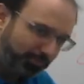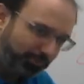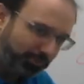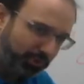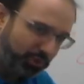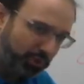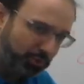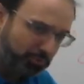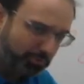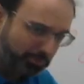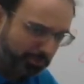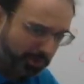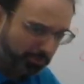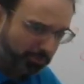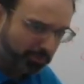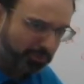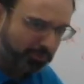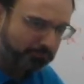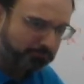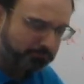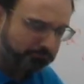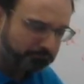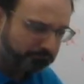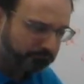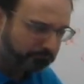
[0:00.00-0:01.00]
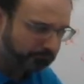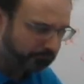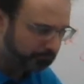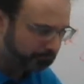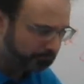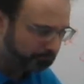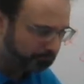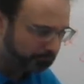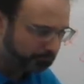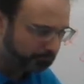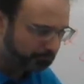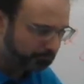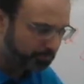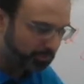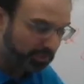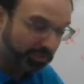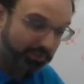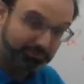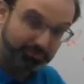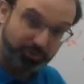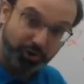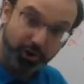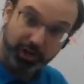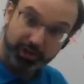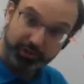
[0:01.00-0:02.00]
you remember?
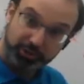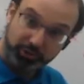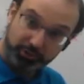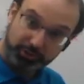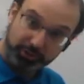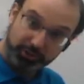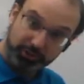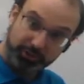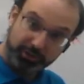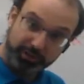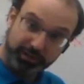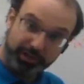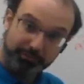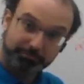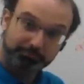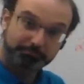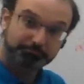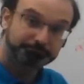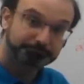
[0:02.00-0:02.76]
If not, you can look it up.